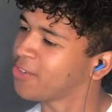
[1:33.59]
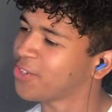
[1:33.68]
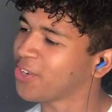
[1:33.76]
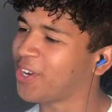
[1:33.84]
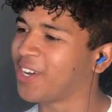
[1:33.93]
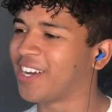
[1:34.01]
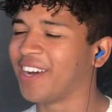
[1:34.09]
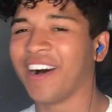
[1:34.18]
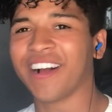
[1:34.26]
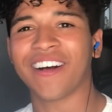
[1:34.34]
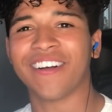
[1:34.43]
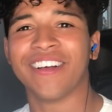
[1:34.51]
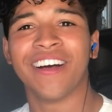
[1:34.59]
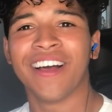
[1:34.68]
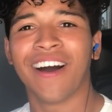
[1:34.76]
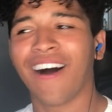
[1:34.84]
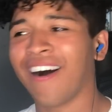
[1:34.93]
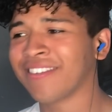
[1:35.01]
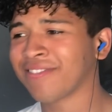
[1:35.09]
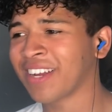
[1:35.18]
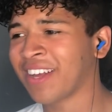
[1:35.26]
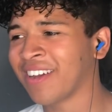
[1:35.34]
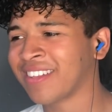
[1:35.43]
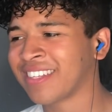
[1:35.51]
Sure. Oh god, oh, it's
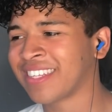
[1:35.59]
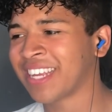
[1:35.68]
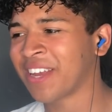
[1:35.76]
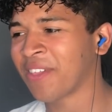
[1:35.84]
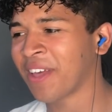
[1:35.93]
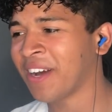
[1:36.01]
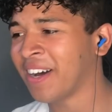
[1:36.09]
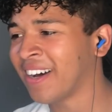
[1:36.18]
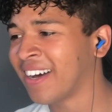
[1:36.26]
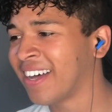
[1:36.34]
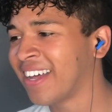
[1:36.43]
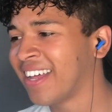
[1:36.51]
really hard to see who they are.